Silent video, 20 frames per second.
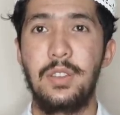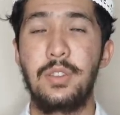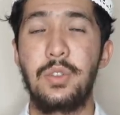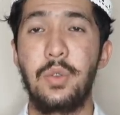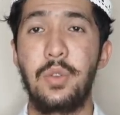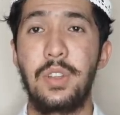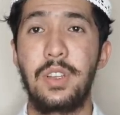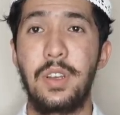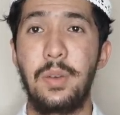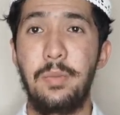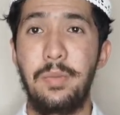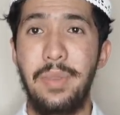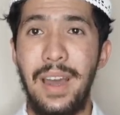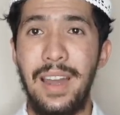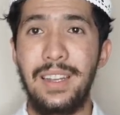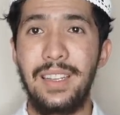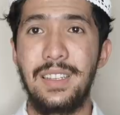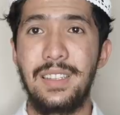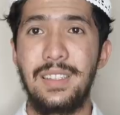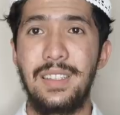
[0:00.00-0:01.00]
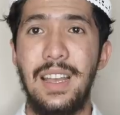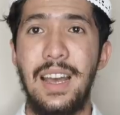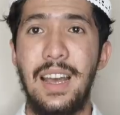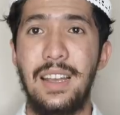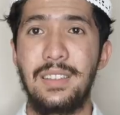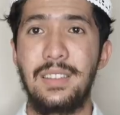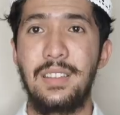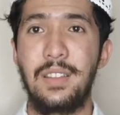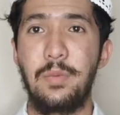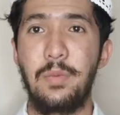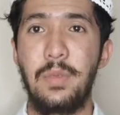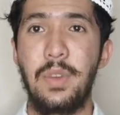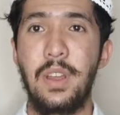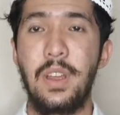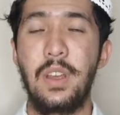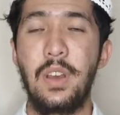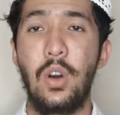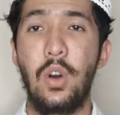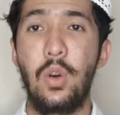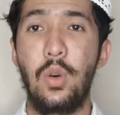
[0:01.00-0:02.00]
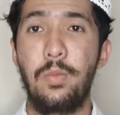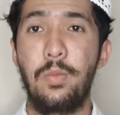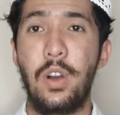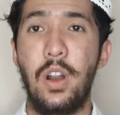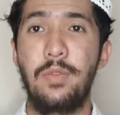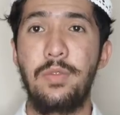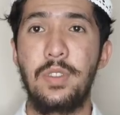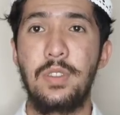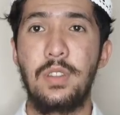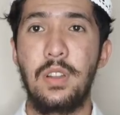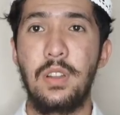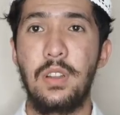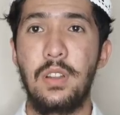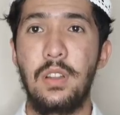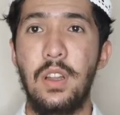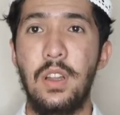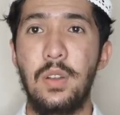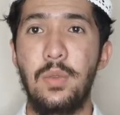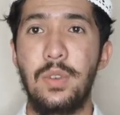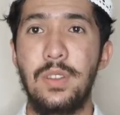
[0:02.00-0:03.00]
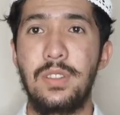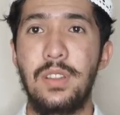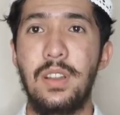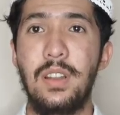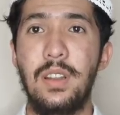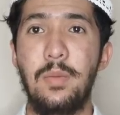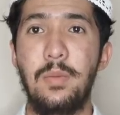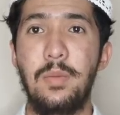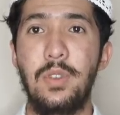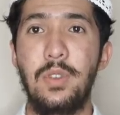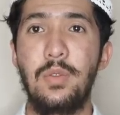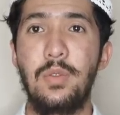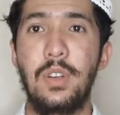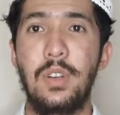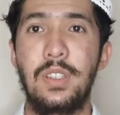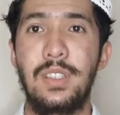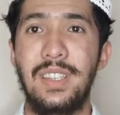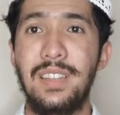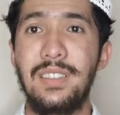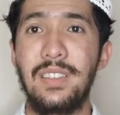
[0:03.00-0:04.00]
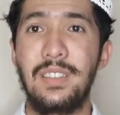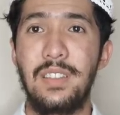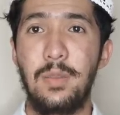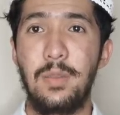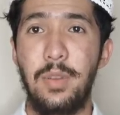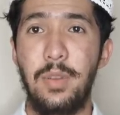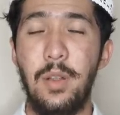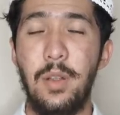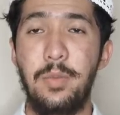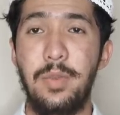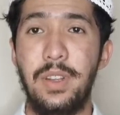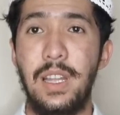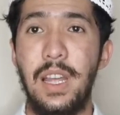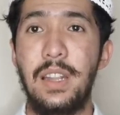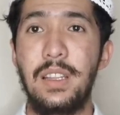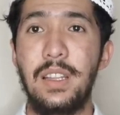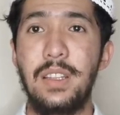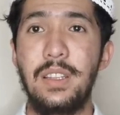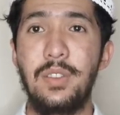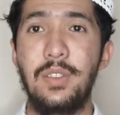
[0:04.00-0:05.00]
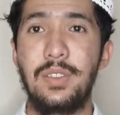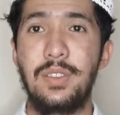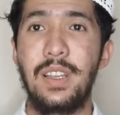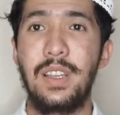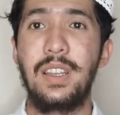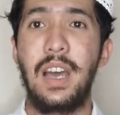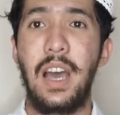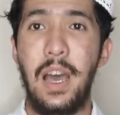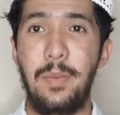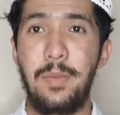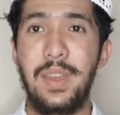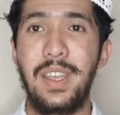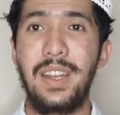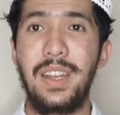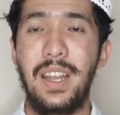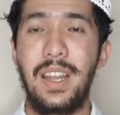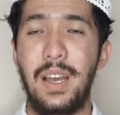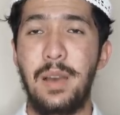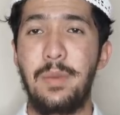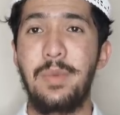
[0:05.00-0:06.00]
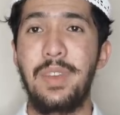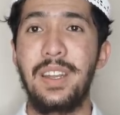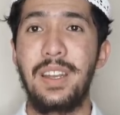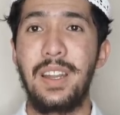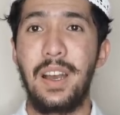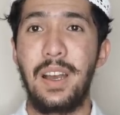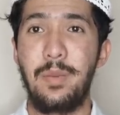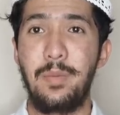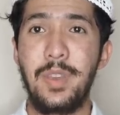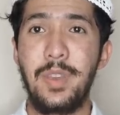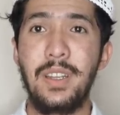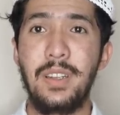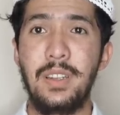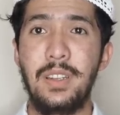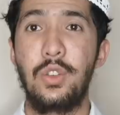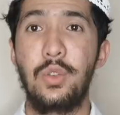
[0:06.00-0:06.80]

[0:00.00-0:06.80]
So the companions asked him, O Prophet sallallahu alaihi wasallam, you ascended the pulpit and then you said ameen, ameen, ameen.